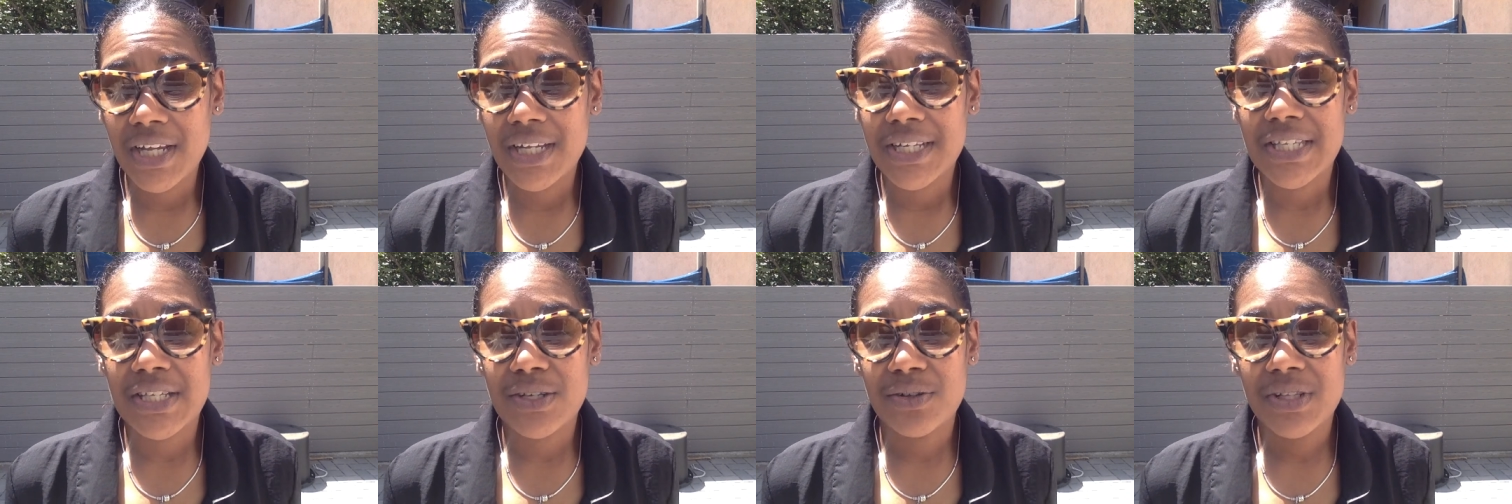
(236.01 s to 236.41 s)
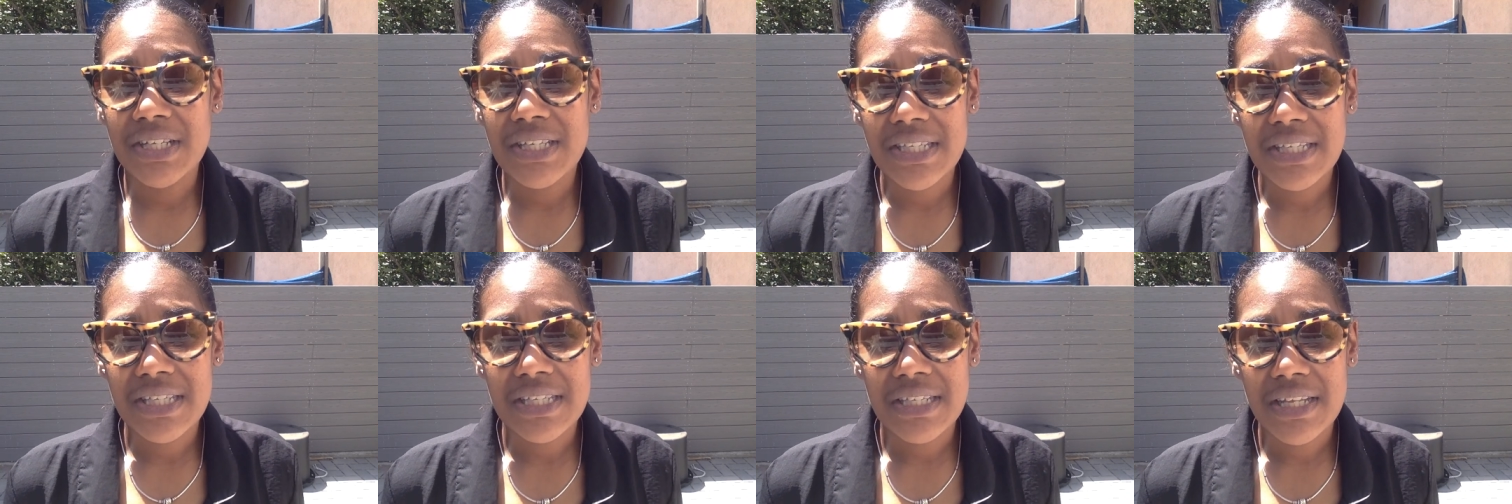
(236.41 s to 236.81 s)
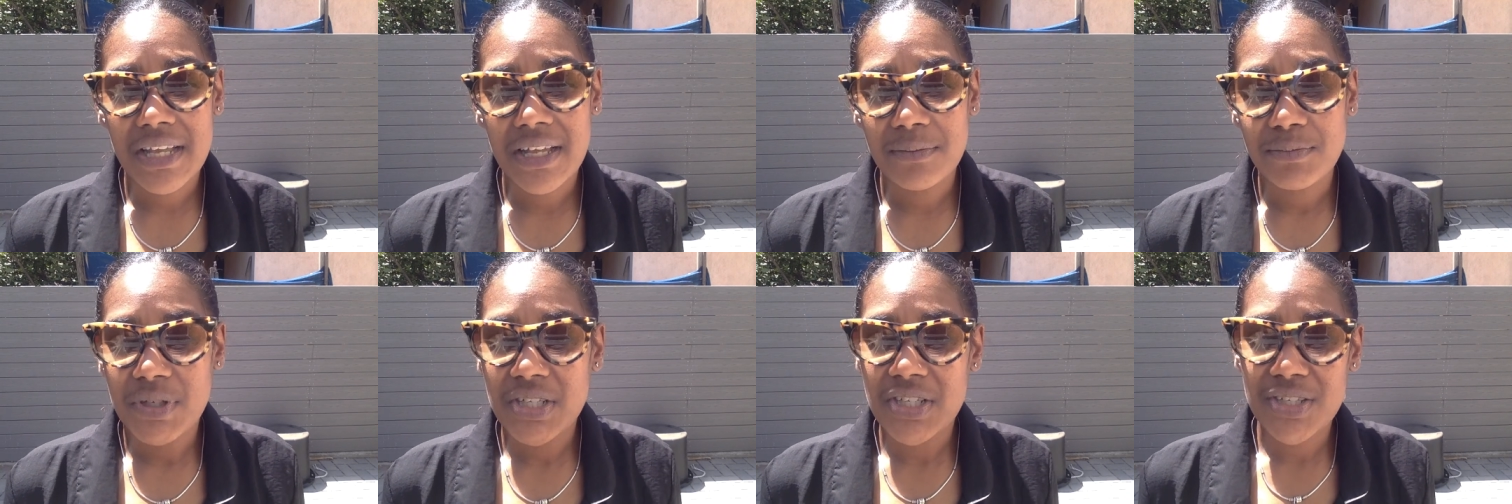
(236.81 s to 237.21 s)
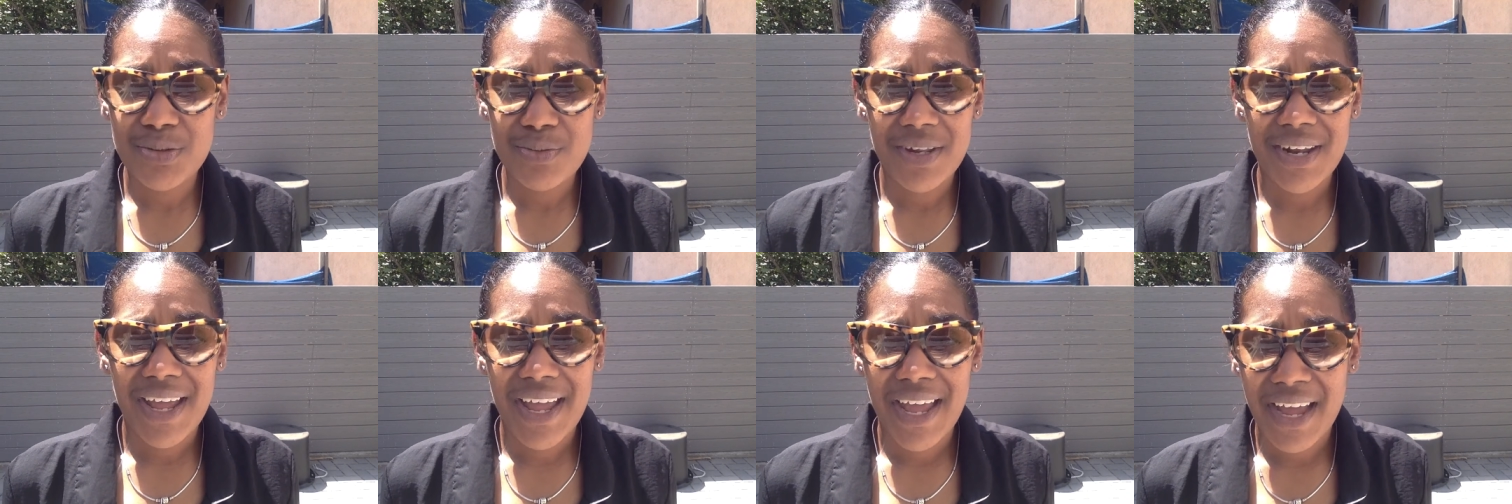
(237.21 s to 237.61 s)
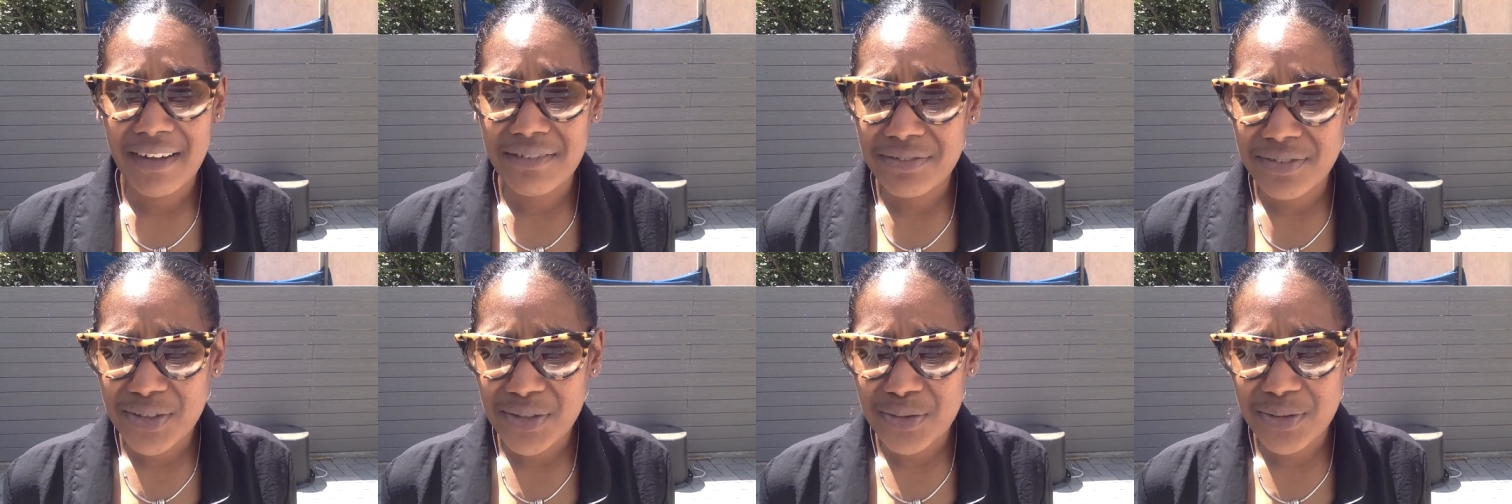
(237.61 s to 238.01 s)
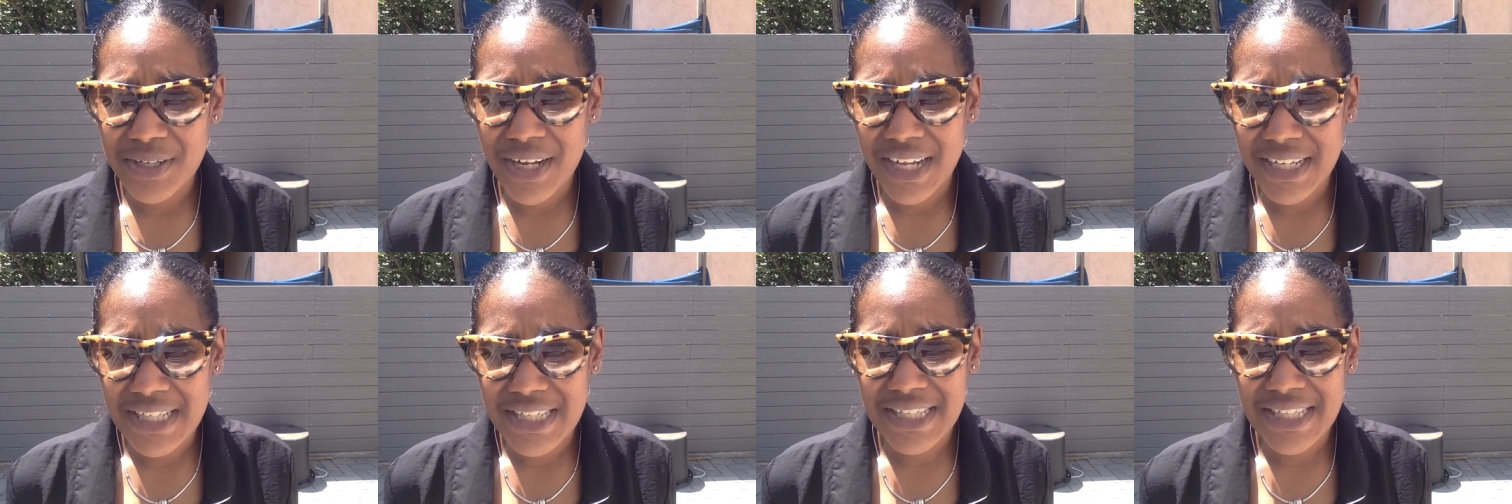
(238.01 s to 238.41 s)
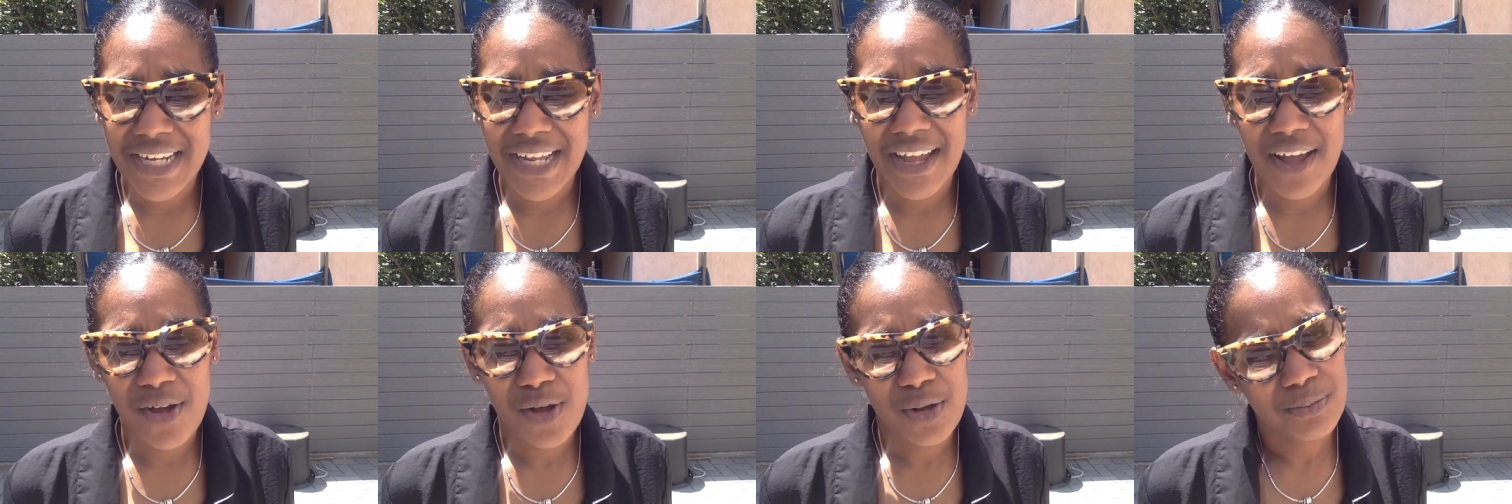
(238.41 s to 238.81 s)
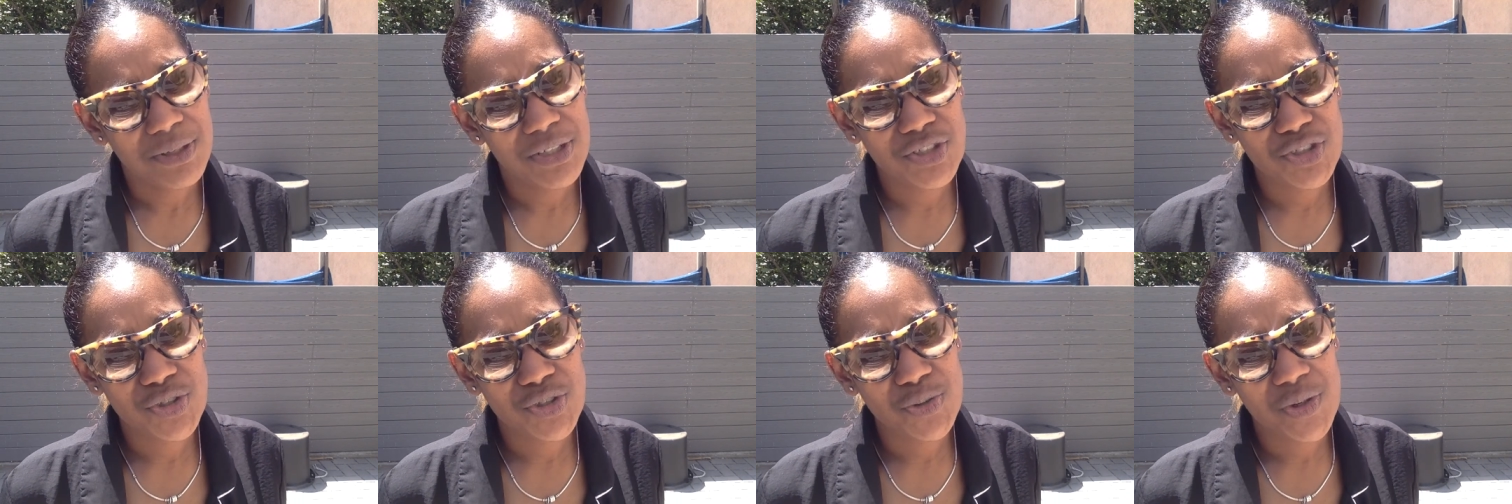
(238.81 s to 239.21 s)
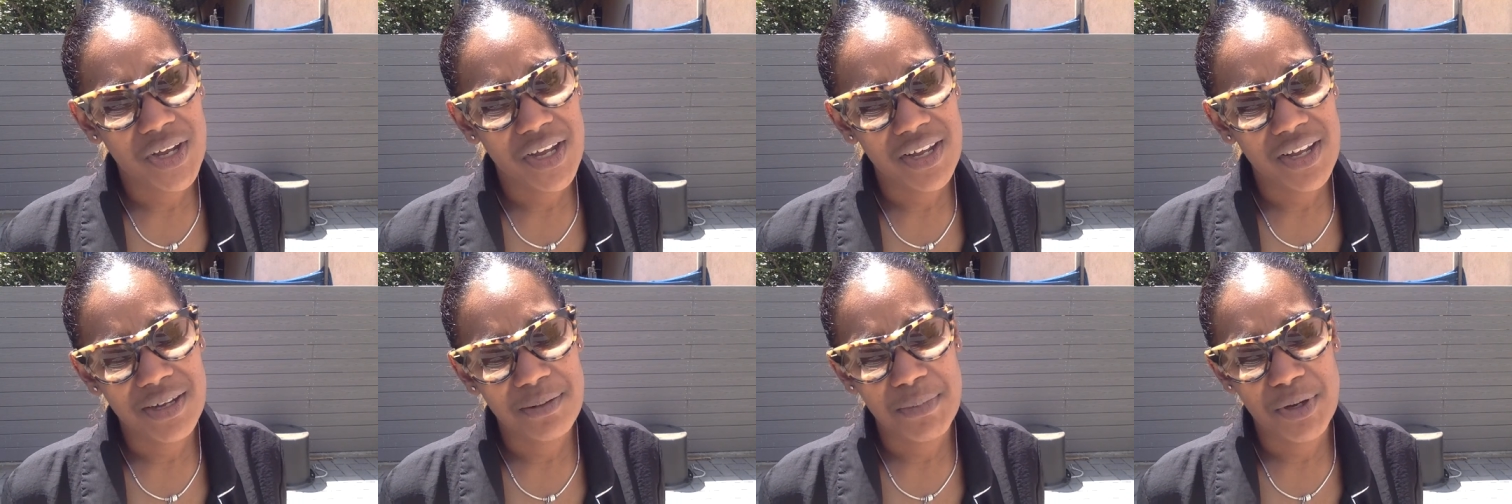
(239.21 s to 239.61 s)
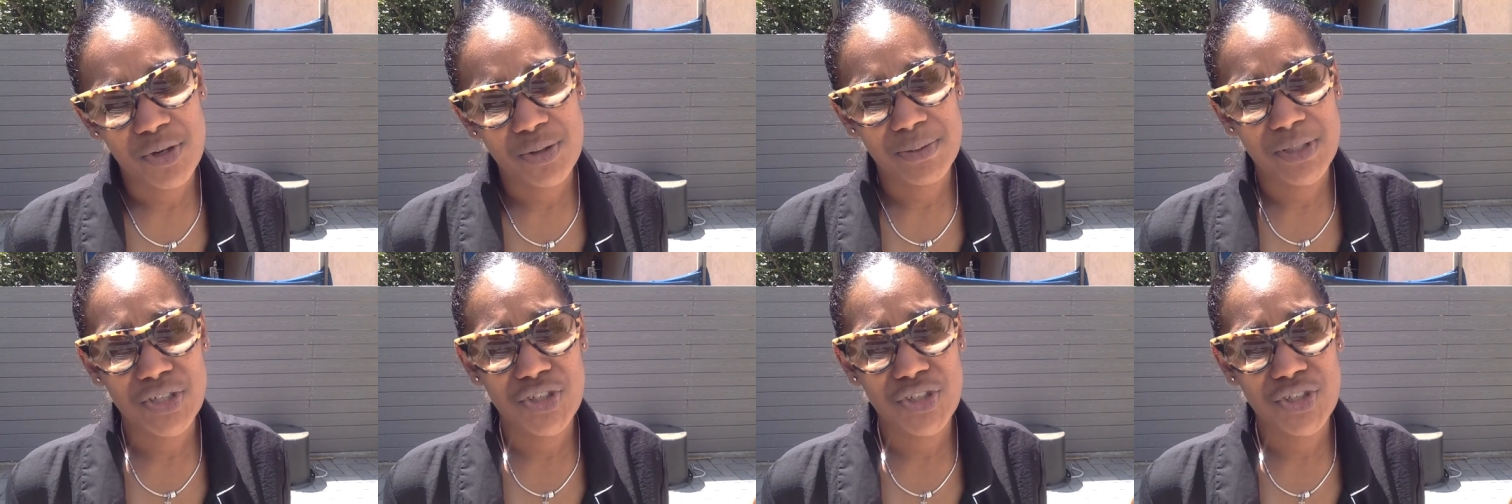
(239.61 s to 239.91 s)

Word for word: So this is um this is what I have for you guys today. I hope that you um I hope